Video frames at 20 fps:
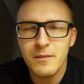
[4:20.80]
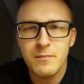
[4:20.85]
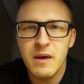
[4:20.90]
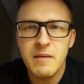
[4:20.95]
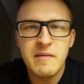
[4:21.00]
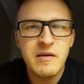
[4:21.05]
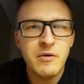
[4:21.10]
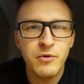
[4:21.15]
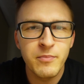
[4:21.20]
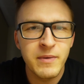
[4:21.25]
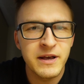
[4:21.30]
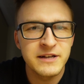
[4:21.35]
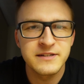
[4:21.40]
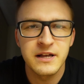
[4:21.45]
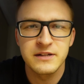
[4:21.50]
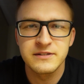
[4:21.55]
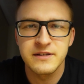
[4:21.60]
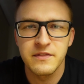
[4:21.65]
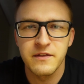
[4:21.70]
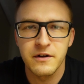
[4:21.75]
maybe it would make
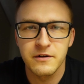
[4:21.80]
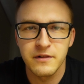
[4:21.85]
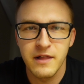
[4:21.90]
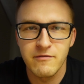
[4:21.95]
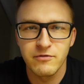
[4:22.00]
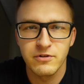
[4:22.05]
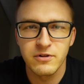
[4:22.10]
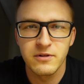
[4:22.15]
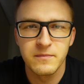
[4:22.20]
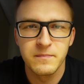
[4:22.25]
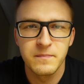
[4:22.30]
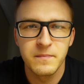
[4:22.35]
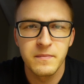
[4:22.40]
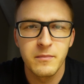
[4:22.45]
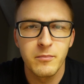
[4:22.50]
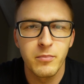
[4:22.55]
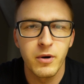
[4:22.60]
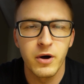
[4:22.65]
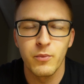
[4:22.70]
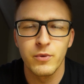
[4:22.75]
sense at their level.
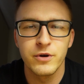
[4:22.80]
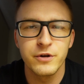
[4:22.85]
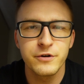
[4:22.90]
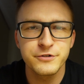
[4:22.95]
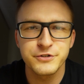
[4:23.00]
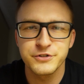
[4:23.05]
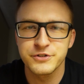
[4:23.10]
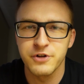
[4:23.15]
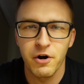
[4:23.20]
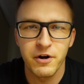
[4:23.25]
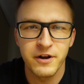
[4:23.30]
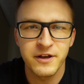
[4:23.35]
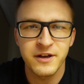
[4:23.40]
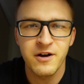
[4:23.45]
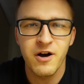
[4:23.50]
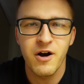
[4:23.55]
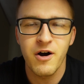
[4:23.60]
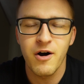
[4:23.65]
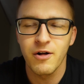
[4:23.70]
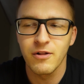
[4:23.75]
But when you're
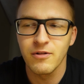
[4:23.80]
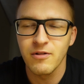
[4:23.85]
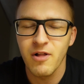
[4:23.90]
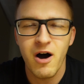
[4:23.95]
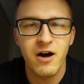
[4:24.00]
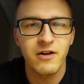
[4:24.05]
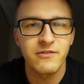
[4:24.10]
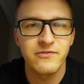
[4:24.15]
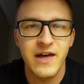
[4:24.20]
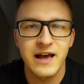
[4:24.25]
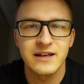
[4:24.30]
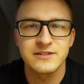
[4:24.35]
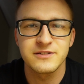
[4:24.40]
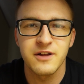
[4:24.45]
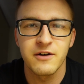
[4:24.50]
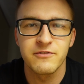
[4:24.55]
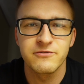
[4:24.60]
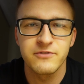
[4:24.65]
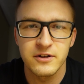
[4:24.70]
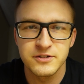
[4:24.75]
starting, a lot of that
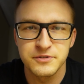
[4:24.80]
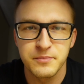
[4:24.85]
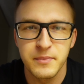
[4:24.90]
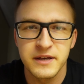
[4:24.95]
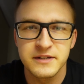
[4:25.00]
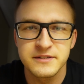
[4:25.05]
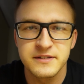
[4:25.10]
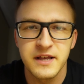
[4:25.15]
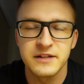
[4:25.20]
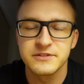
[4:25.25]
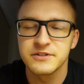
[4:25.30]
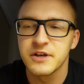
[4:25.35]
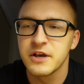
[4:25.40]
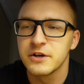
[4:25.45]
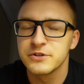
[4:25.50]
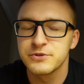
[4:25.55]
stuff doesn't make sense.